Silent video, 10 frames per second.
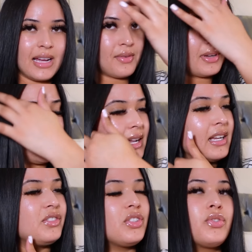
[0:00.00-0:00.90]
I went ahead
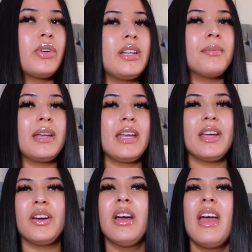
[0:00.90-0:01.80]
and just straightened my
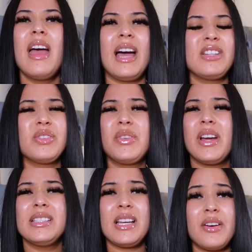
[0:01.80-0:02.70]
hair. I showed you
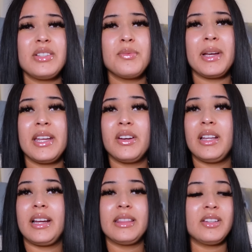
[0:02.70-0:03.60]
guys how I do my hair
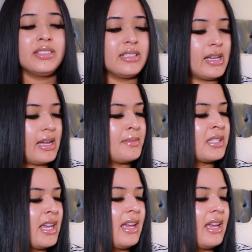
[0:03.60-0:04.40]
like a thousand times.